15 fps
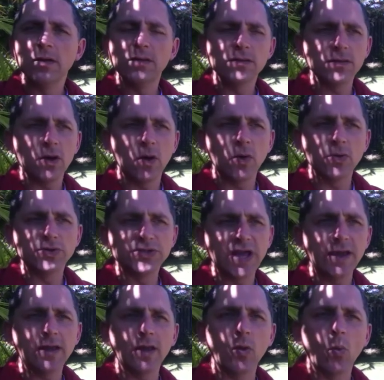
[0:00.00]
So
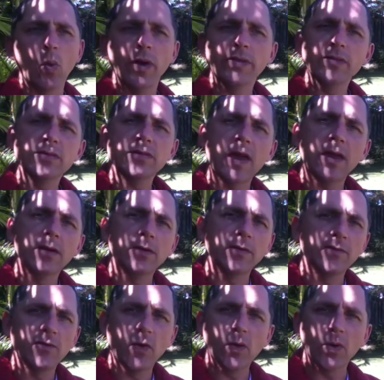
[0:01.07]
taking one
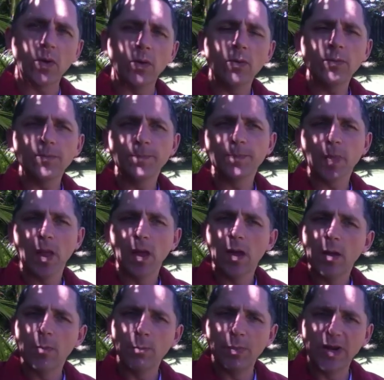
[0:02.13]
standard photo,
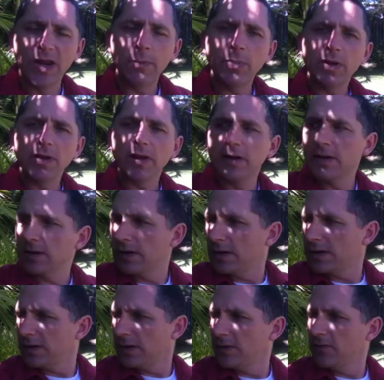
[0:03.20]
manipulating
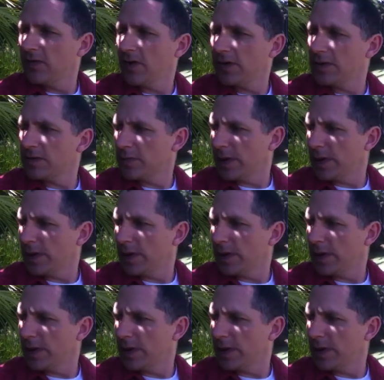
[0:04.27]
it in various